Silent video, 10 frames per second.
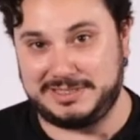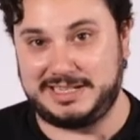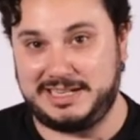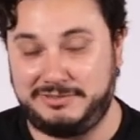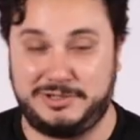
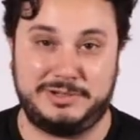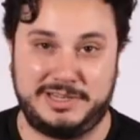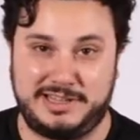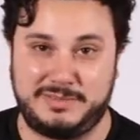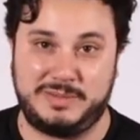unsafe. You
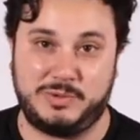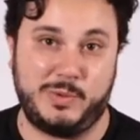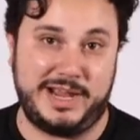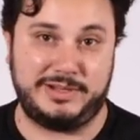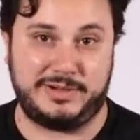shouldn't let other
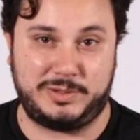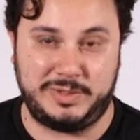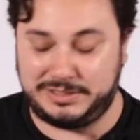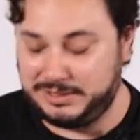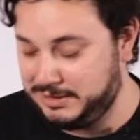people wear your
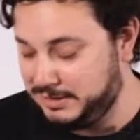helmet.